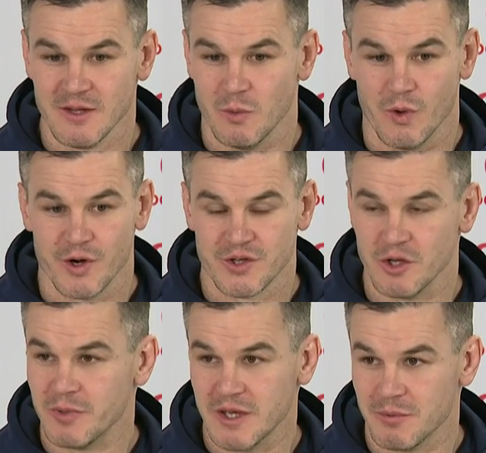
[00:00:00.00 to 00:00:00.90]
one or two
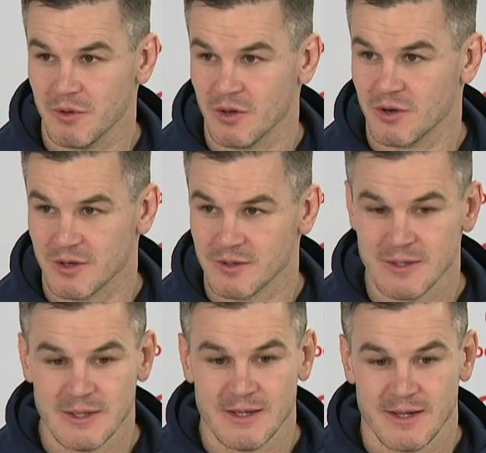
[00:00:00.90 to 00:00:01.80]
people, or
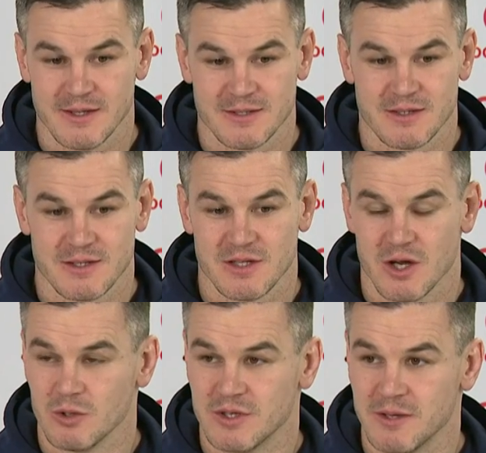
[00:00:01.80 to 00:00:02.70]
it's it's the
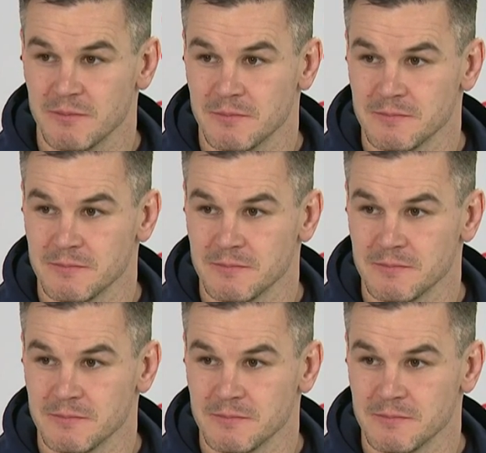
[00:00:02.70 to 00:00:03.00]
whole team.